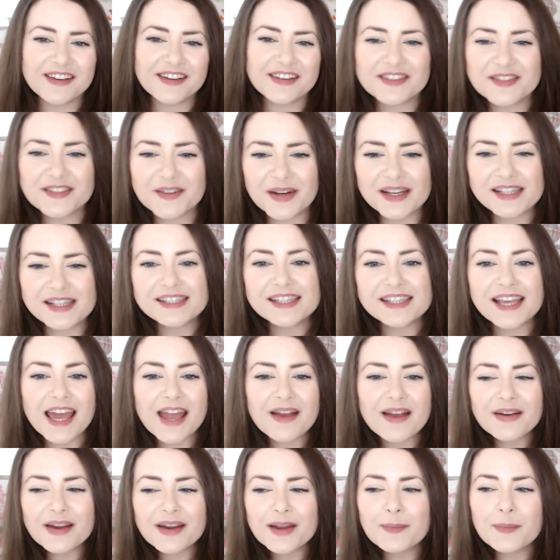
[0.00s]
It's quite
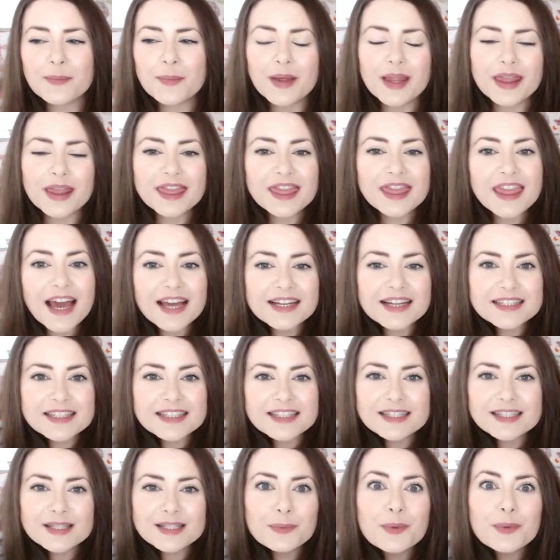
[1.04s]
scary, but that
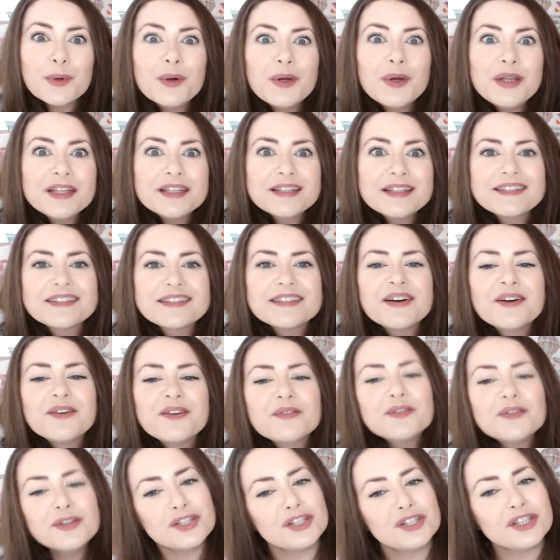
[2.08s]
is the point
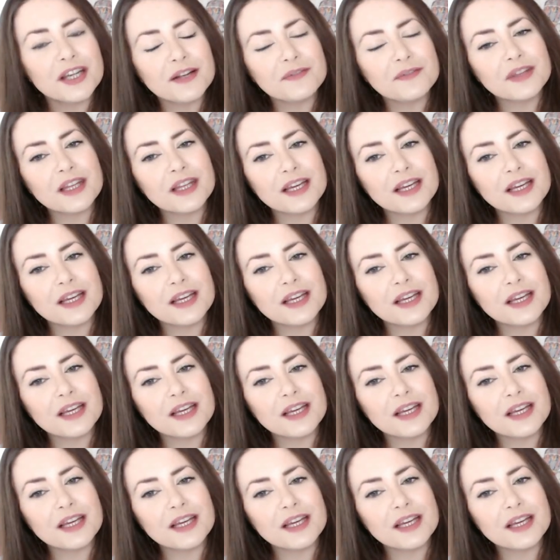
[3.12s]
of the shift.